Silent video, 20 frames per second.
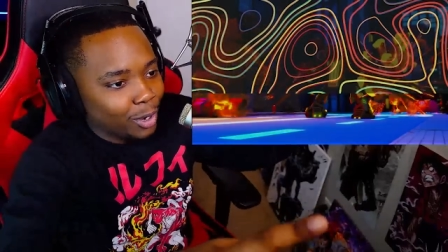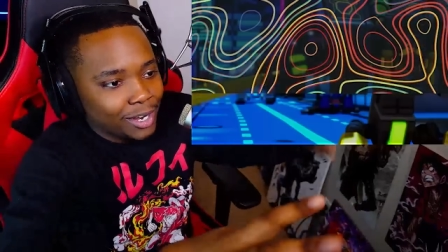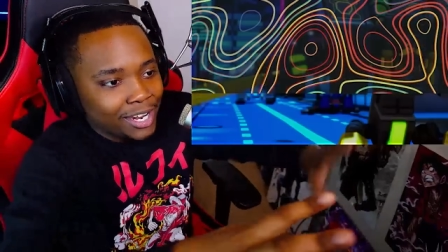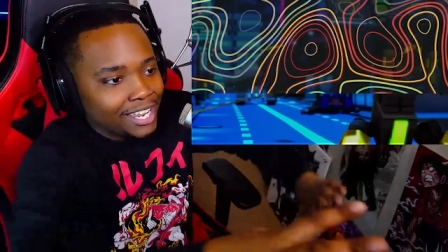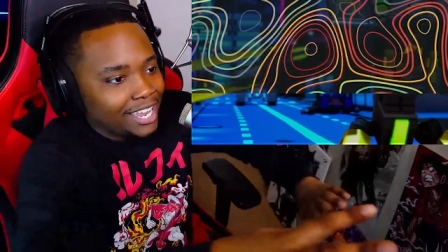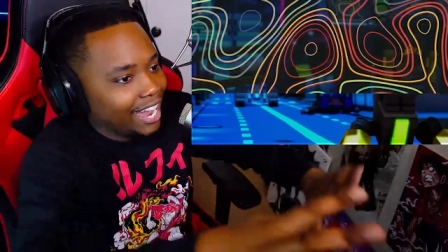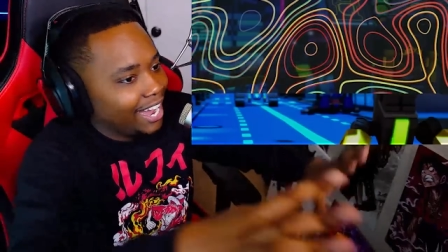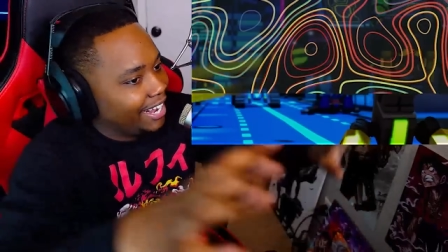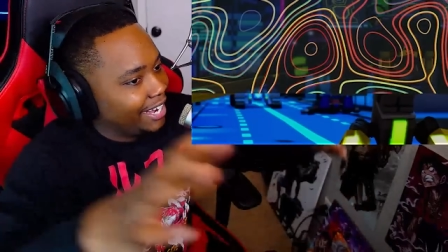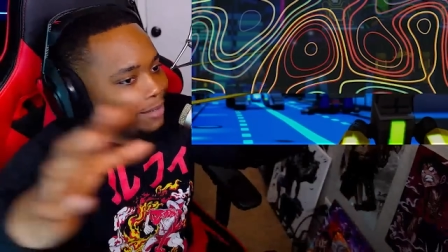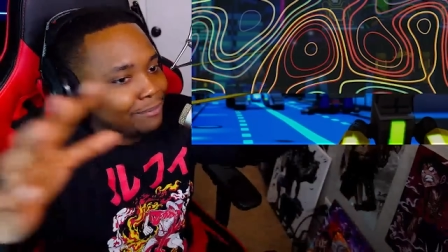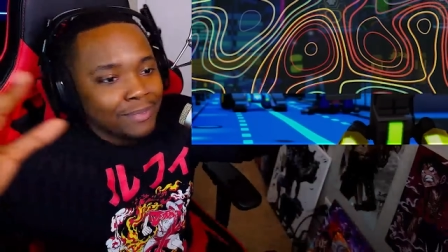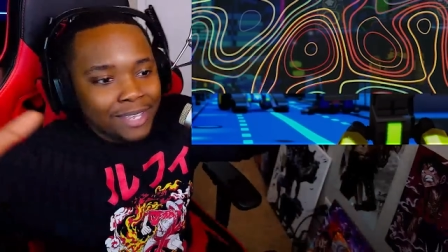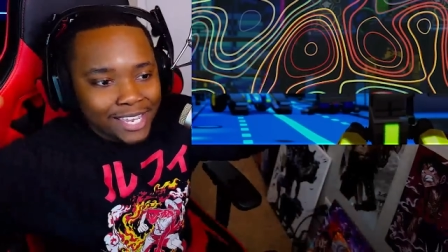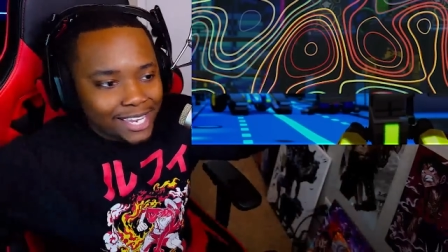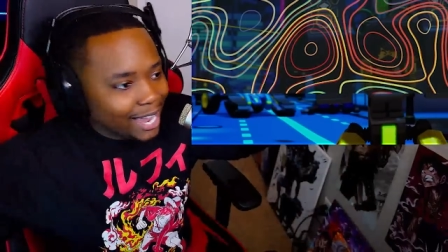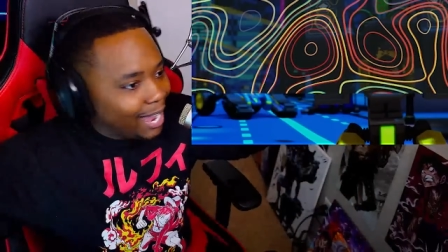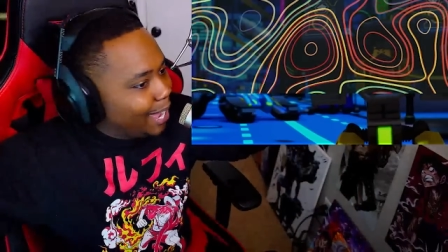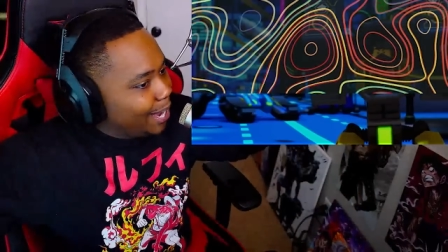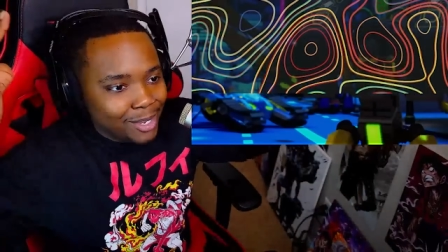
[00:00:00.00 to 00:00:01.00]
He got it,
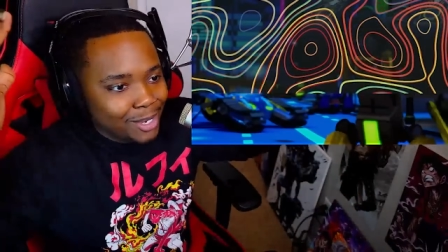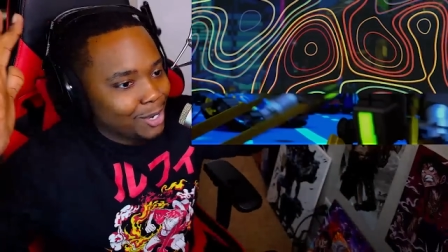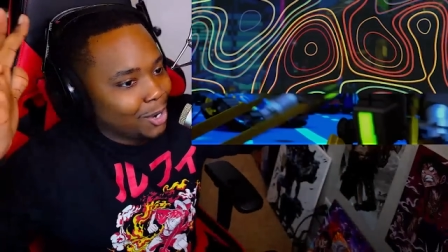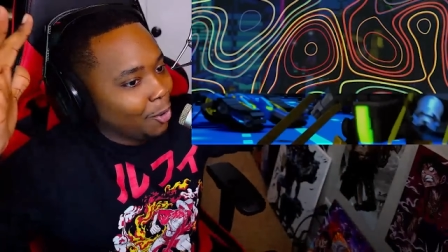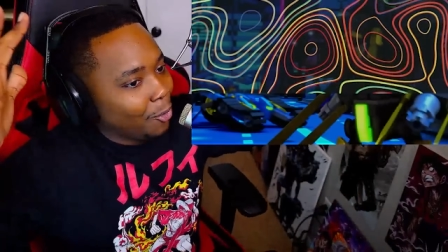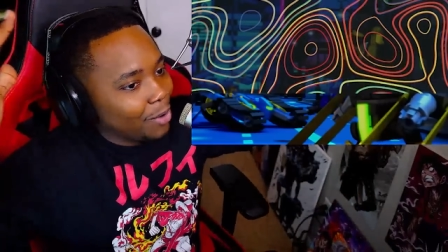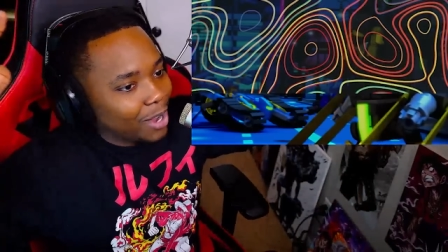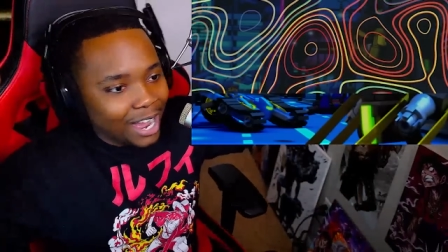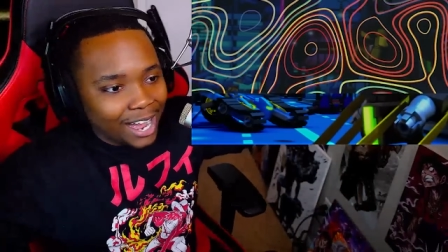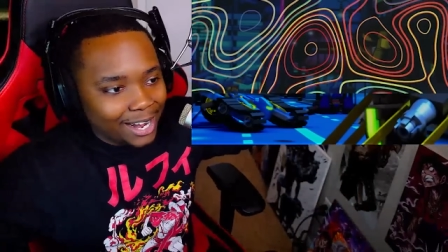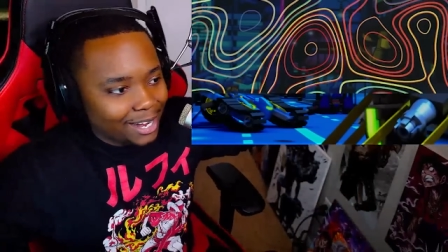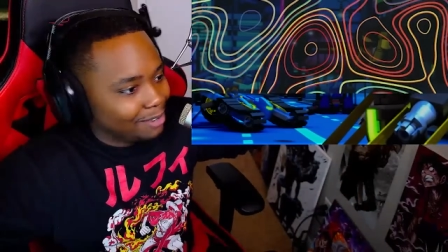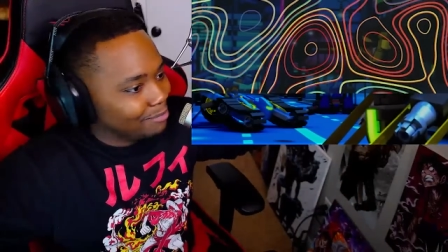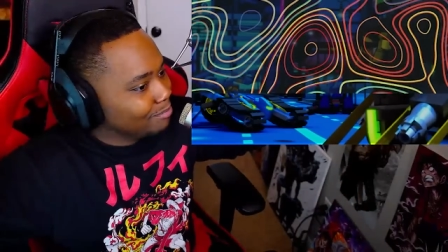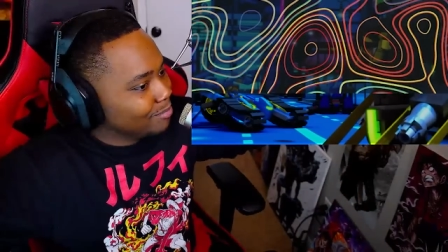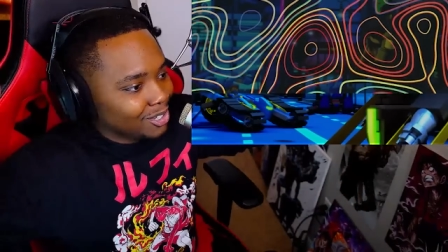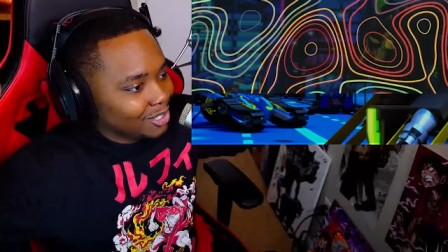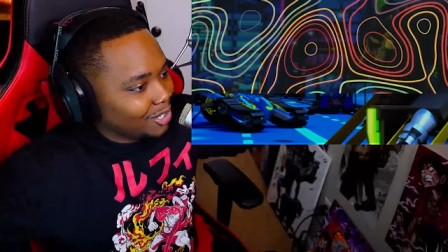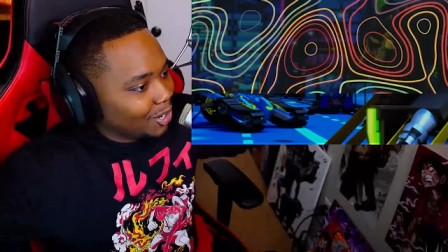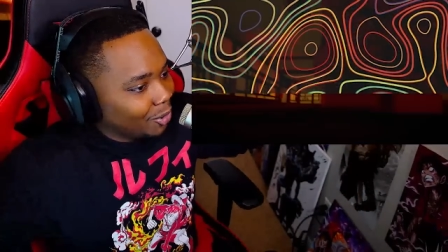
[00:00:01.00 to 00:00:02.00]
Cole got
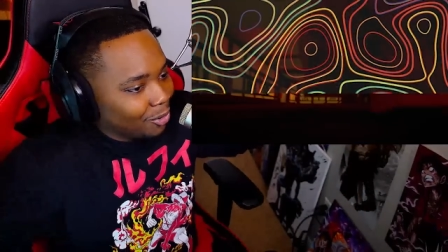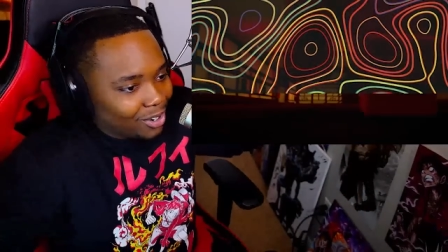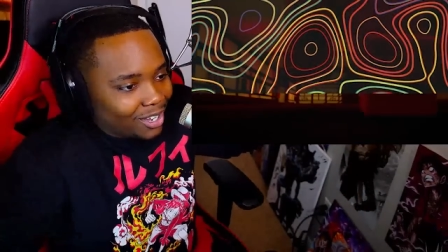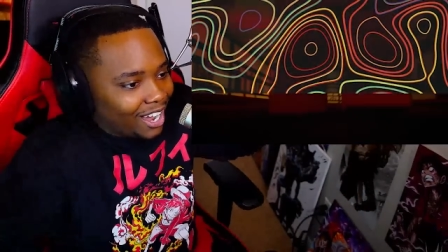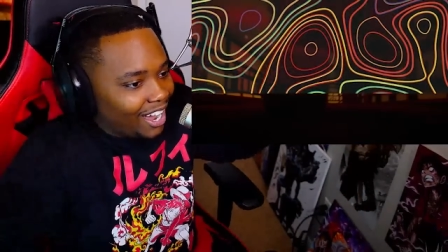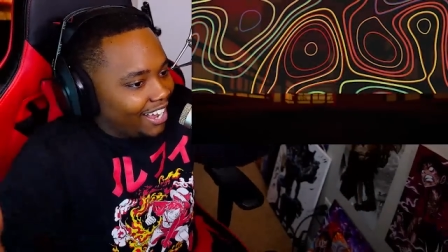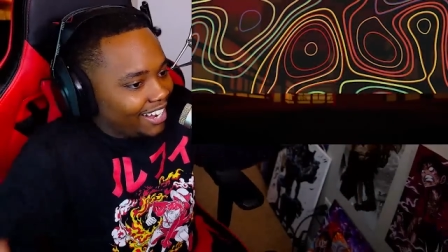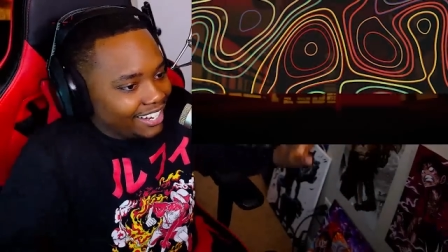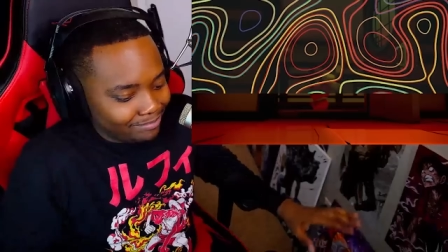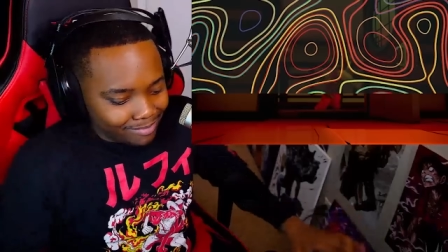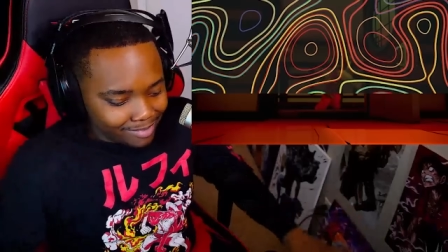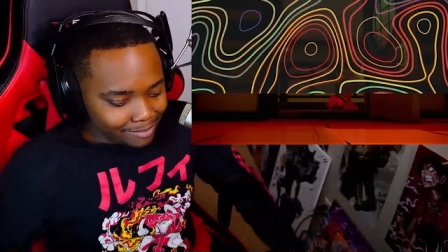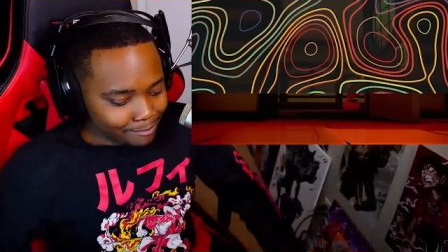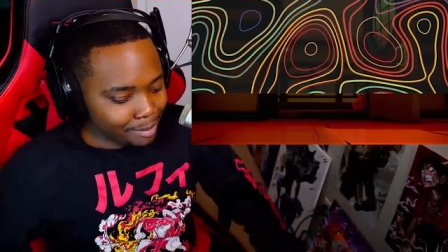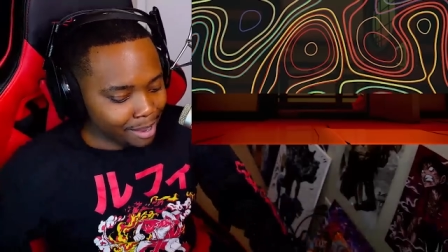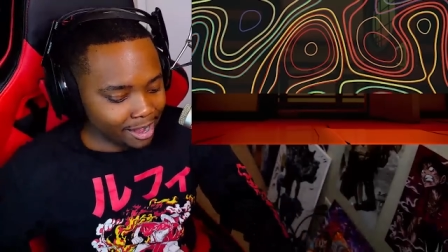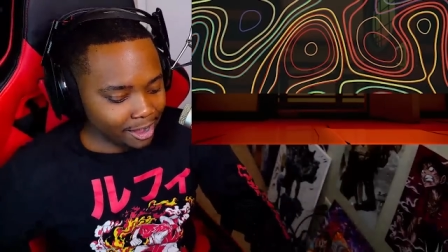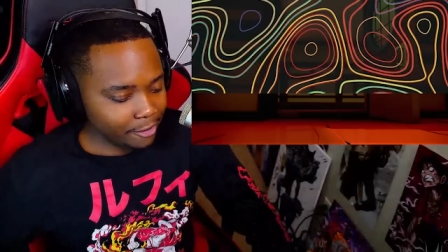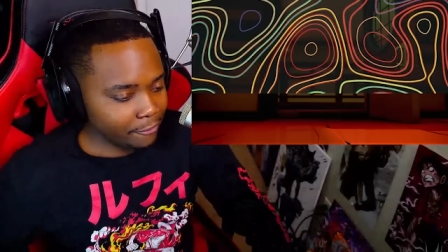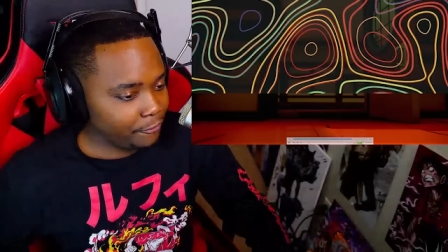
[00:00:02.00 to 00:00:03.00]
it,
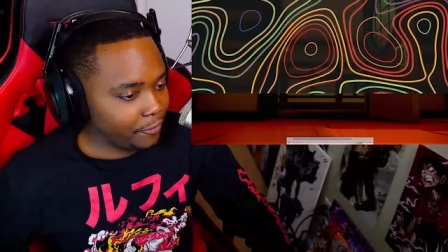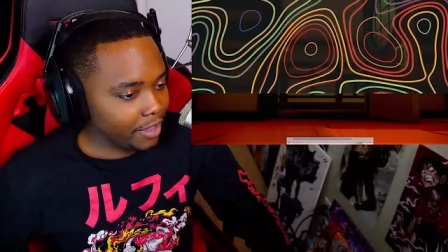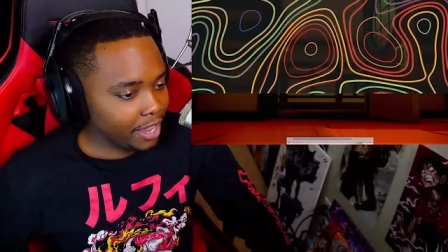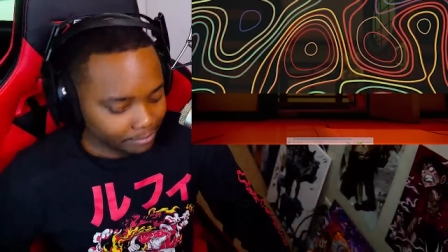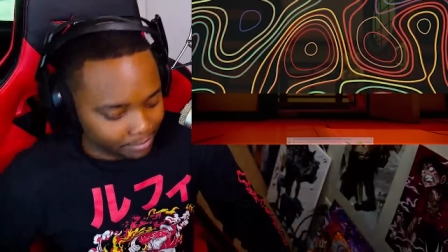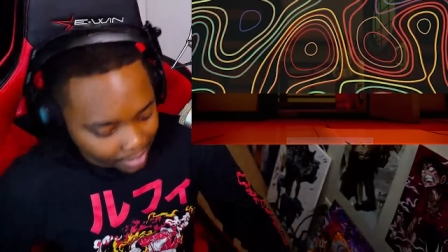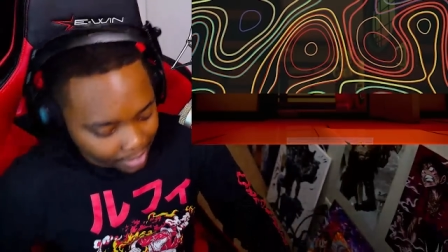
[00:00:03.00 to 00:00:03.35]
Matter of fact,